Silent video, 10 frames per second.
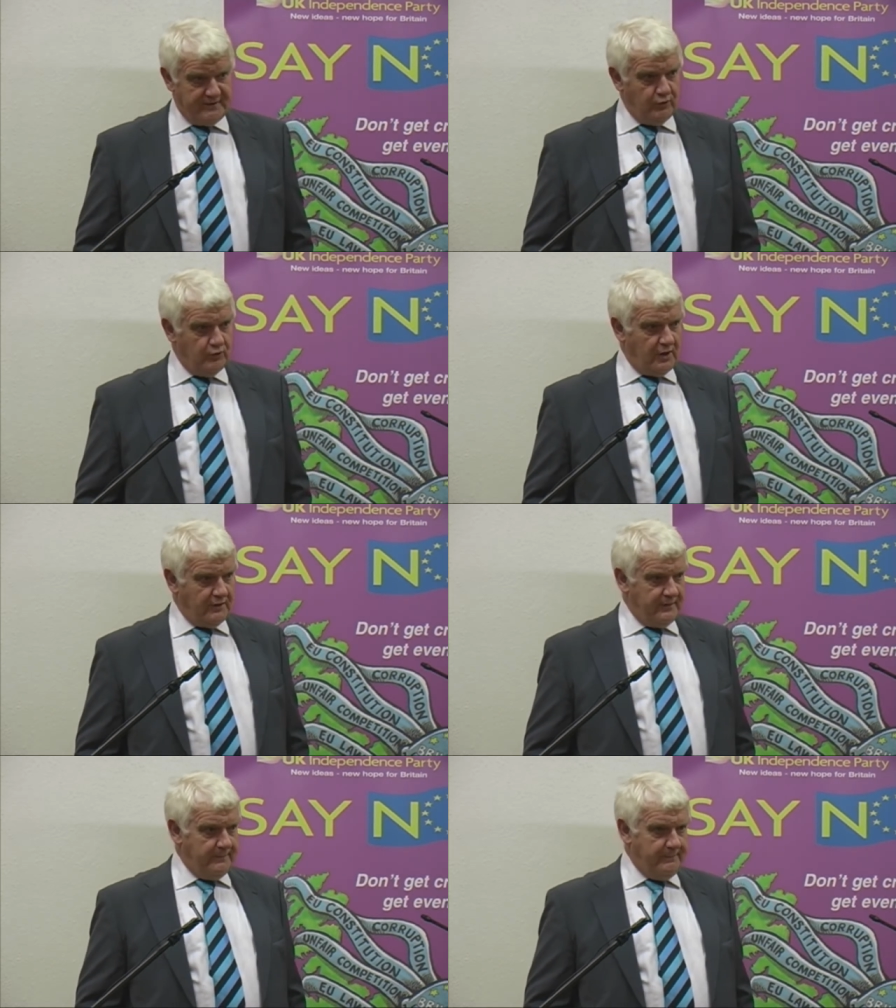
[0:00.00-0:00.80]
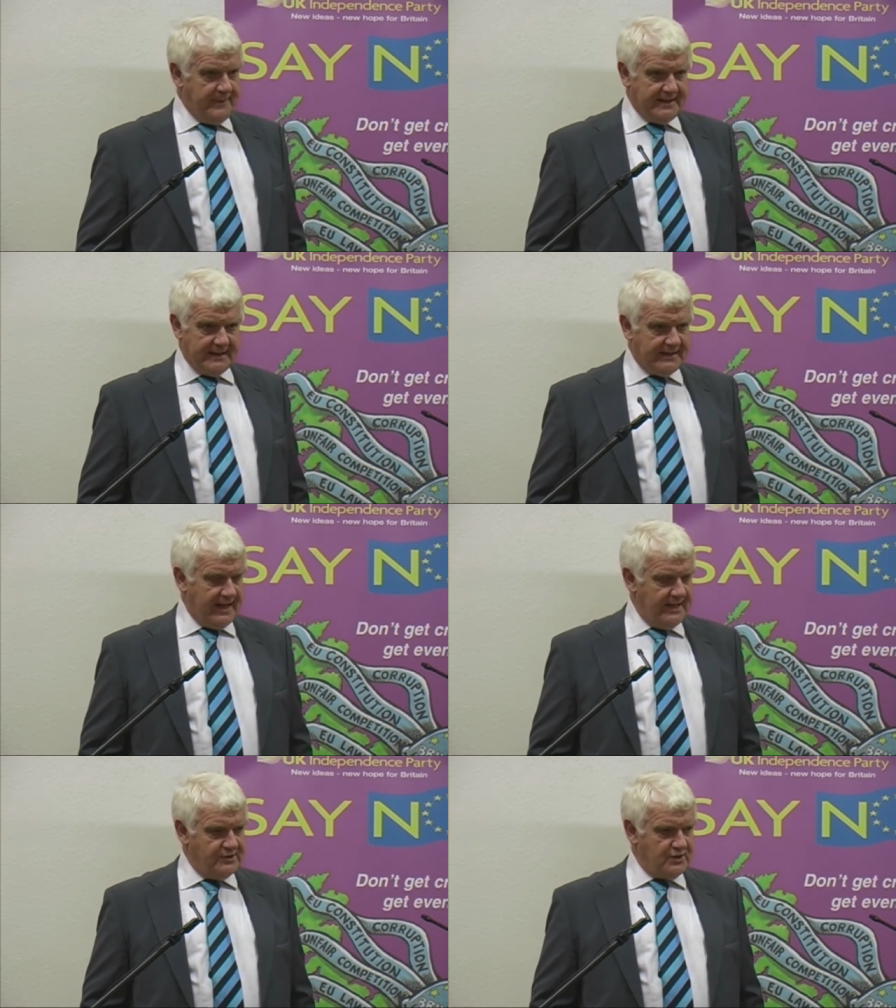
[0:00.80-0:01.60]
They've all got the bigger
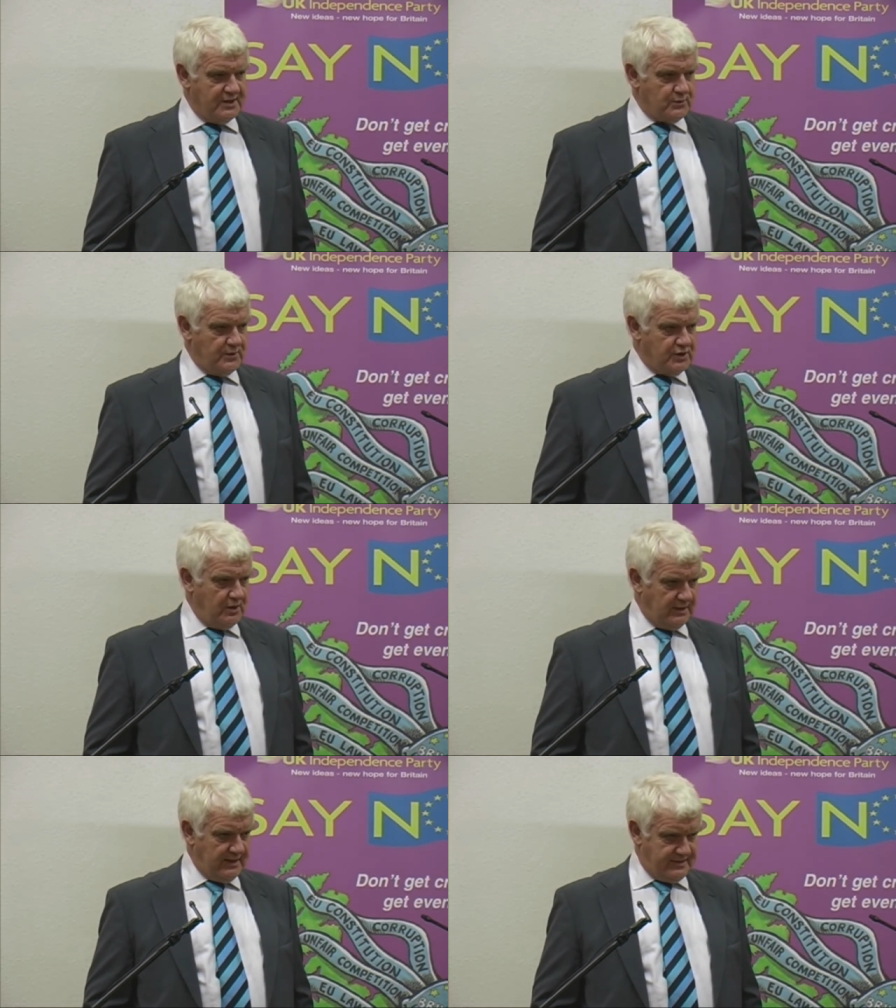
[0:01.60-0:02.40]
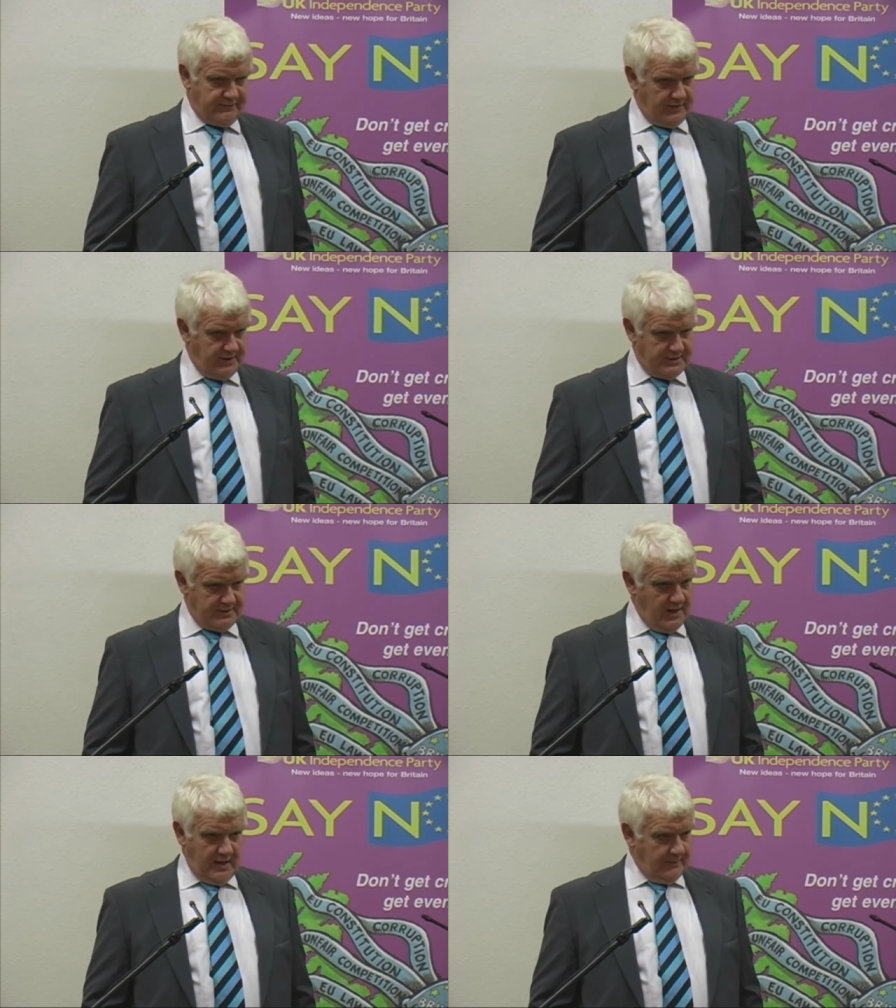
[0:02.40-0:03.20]
cages, which aren't classified
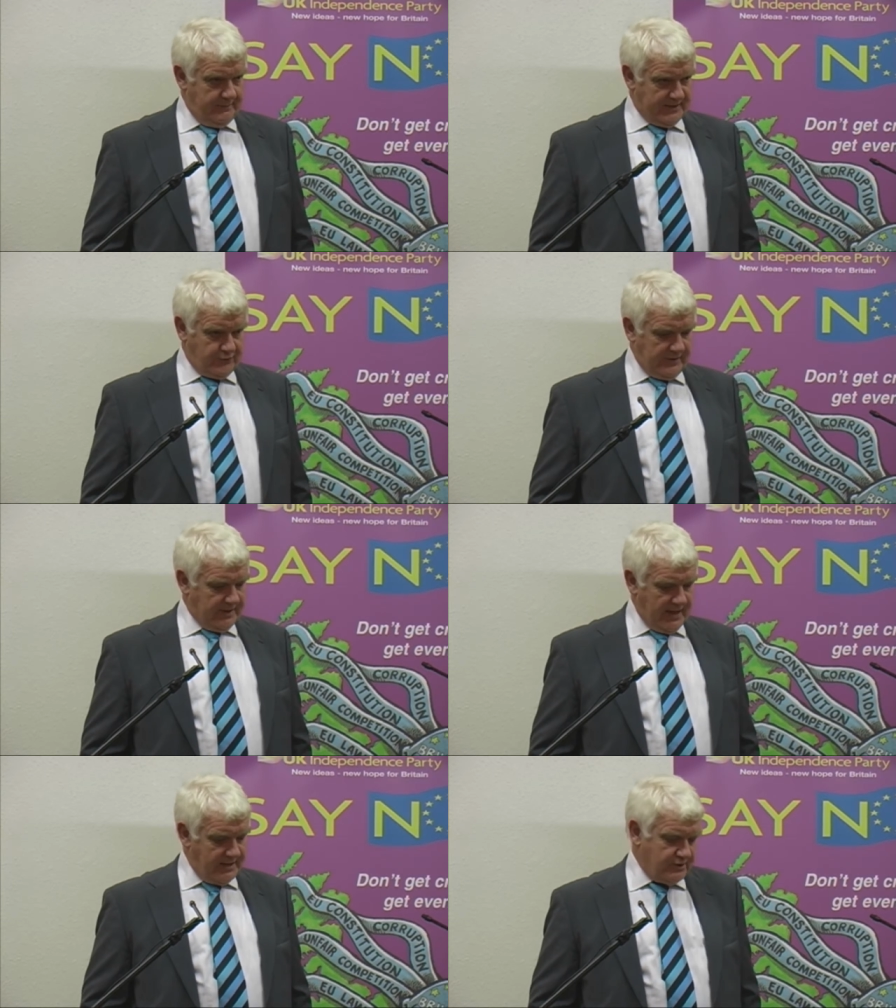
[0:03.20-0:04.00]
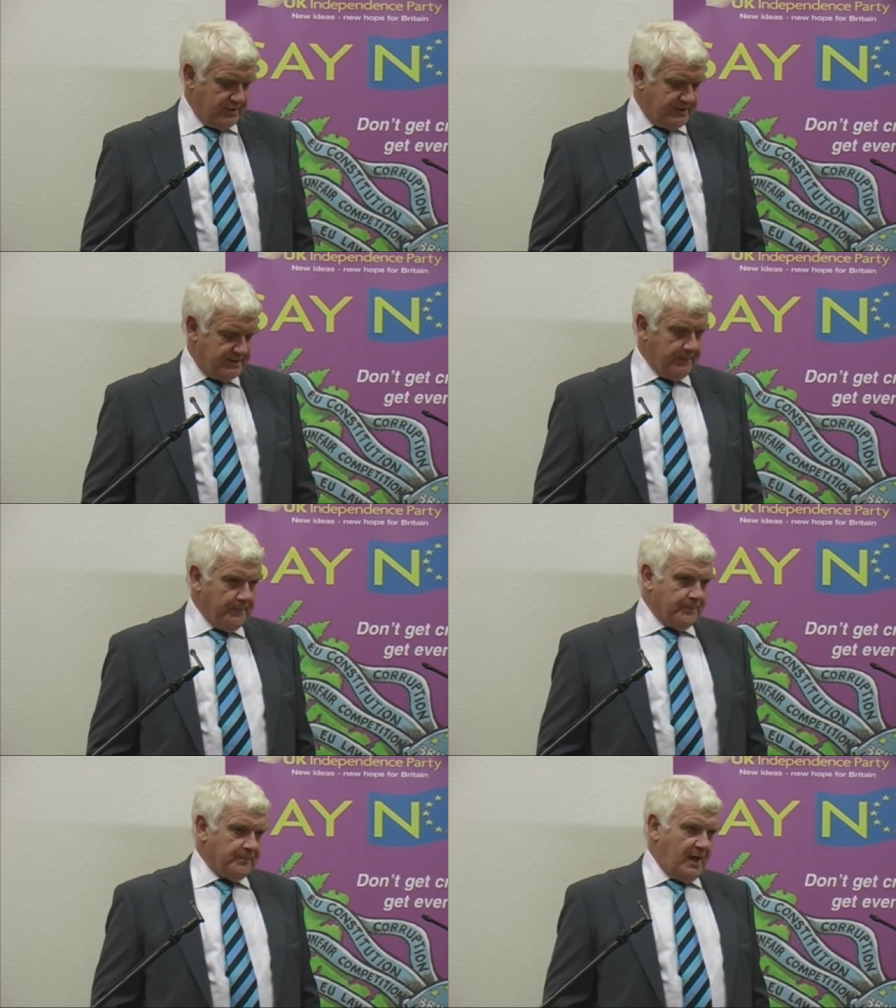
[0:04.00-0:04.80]
as battery cages,
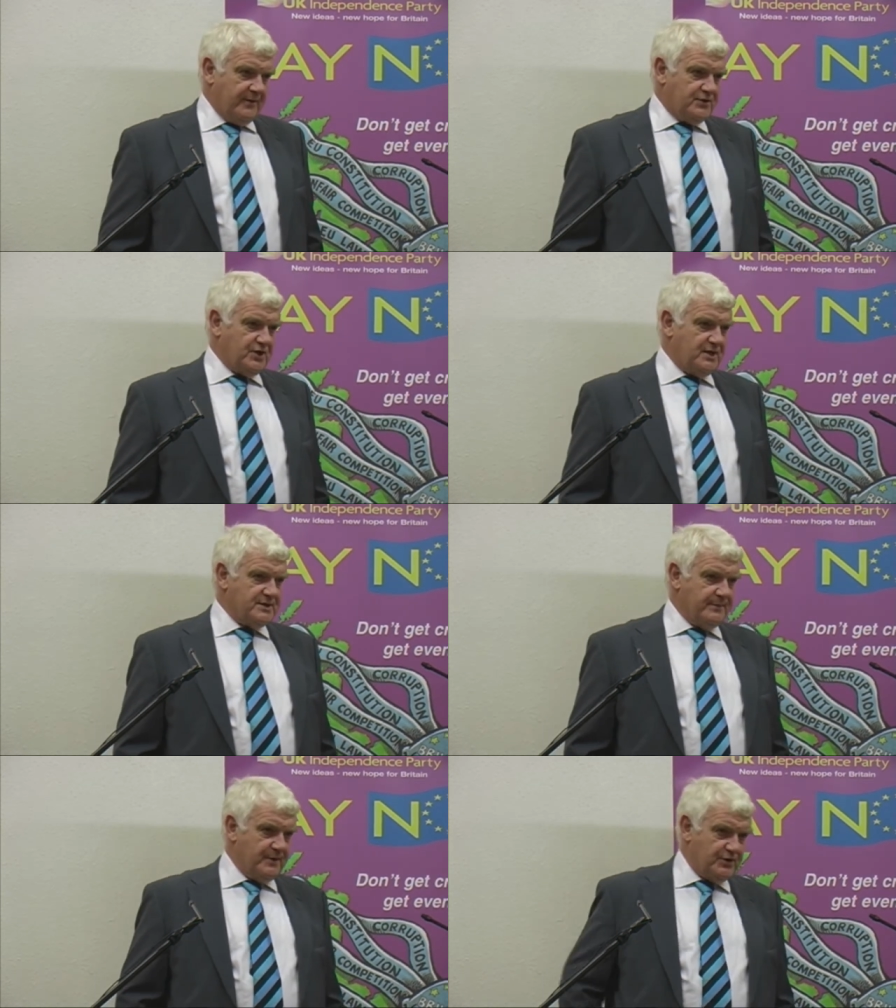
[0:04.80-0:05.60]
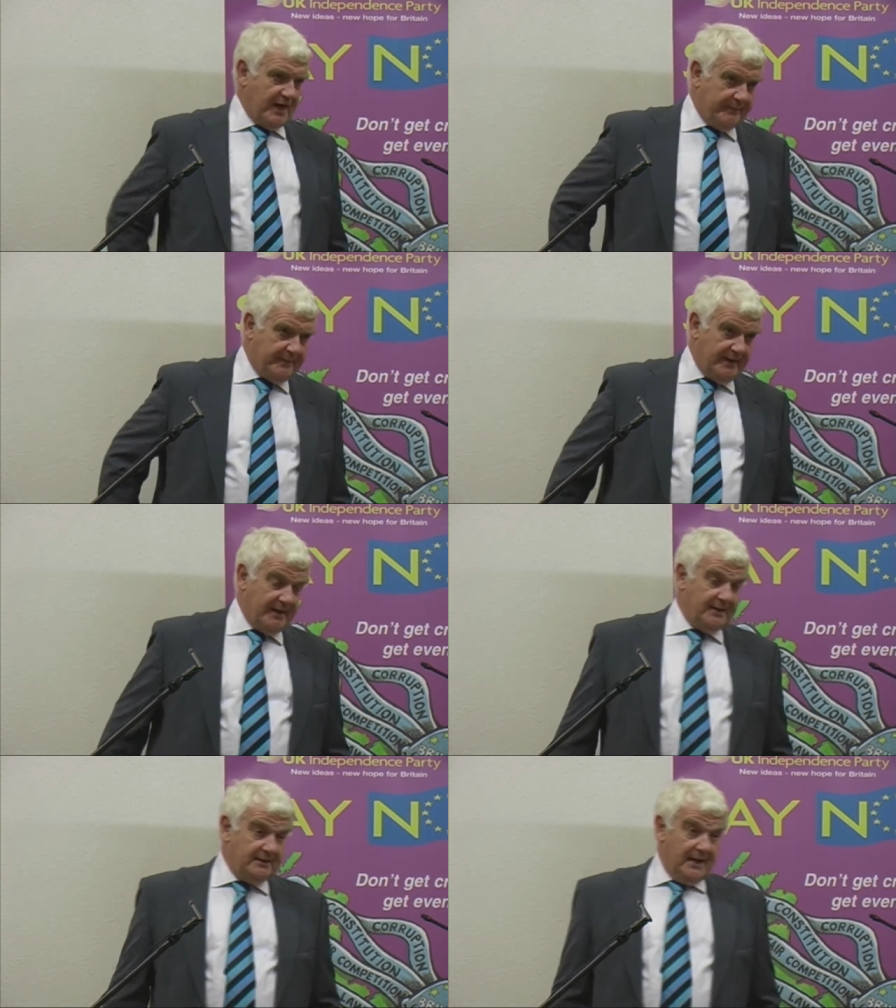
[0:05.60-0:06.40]
and the chickens are much
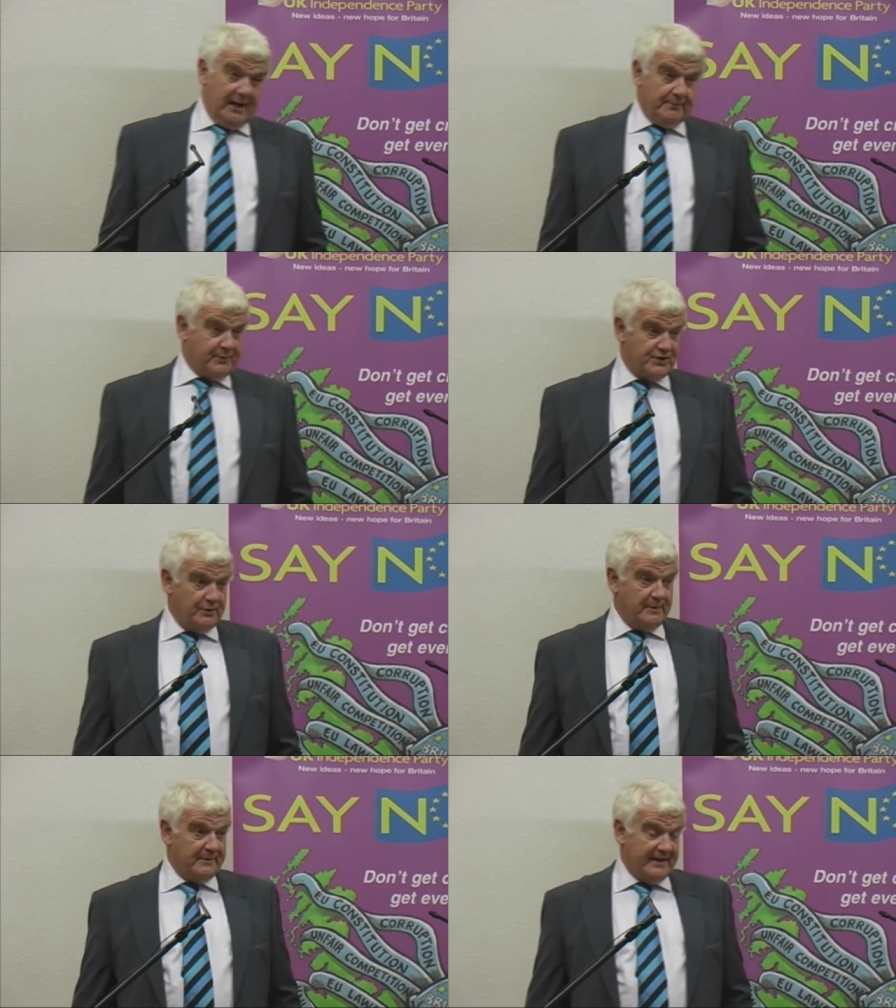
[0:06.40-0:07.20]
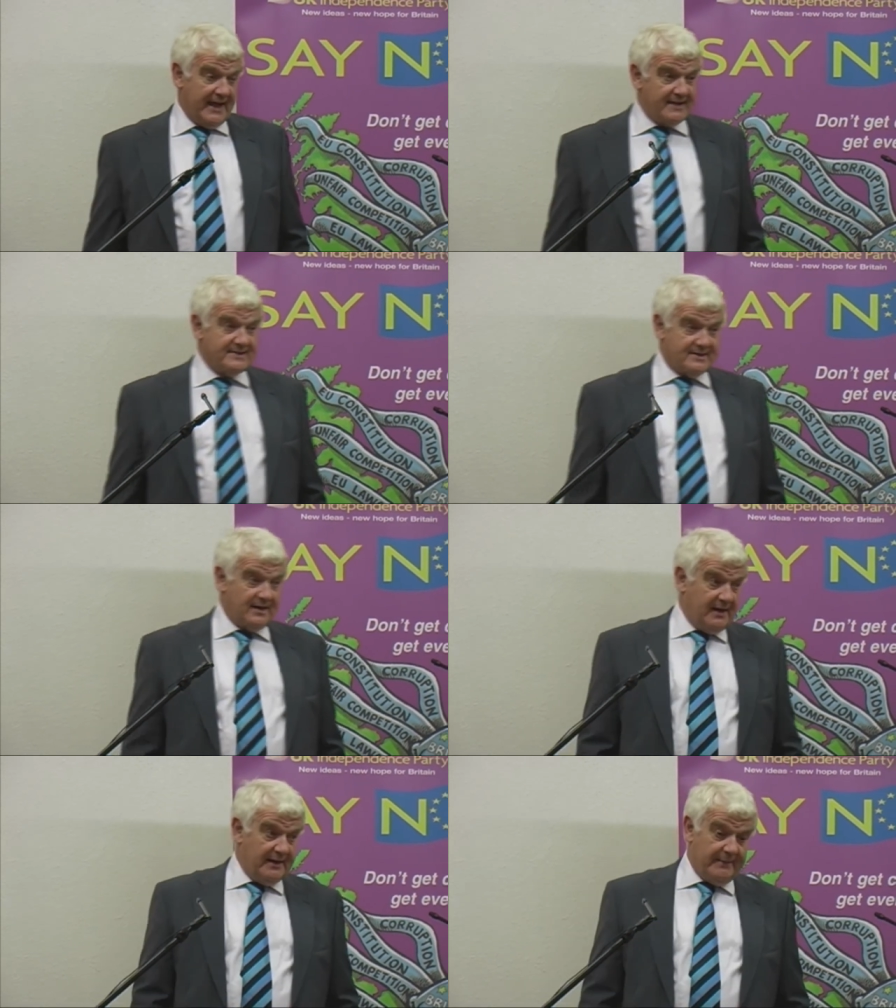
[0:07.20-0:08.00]
happier, and presumably the eggs are
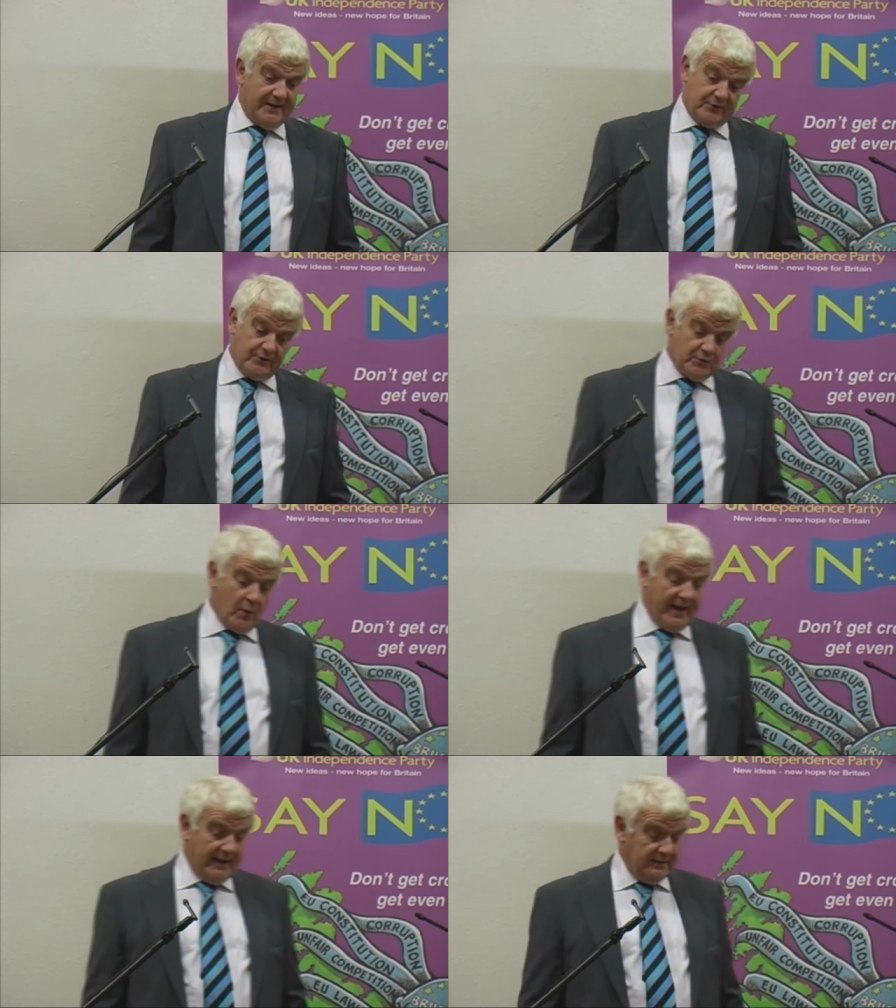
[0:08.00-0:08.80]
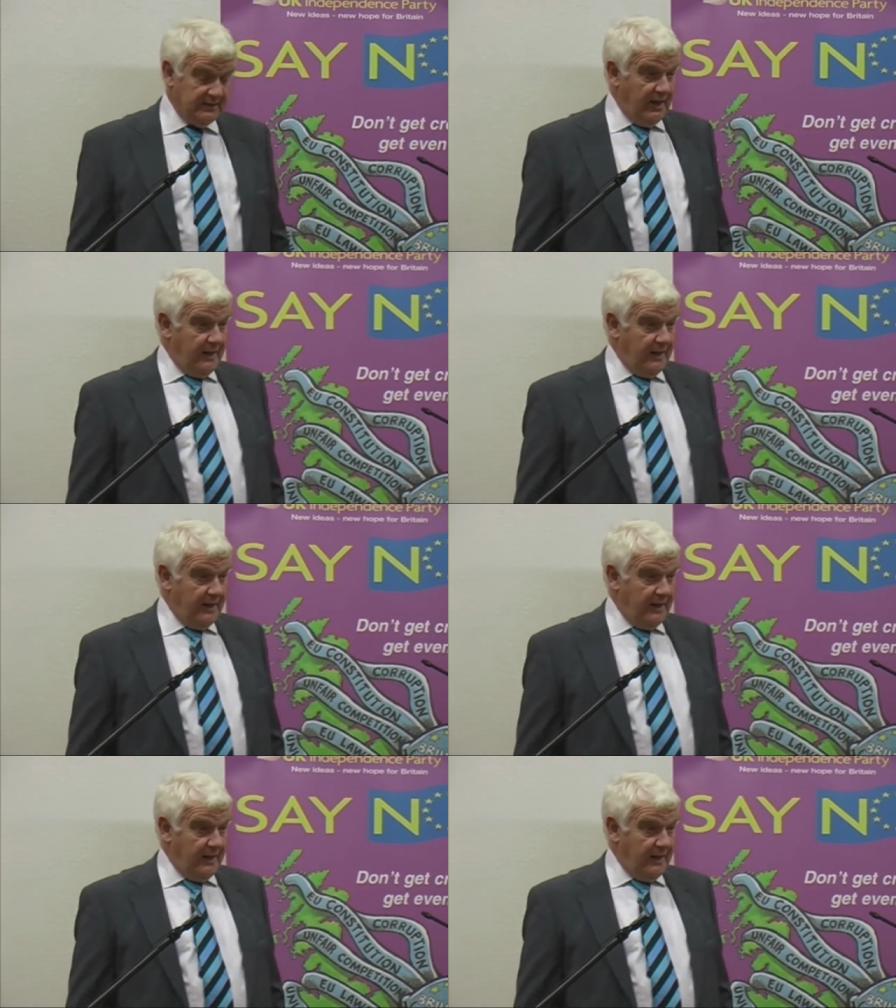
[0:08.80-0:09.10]
slightly better as well.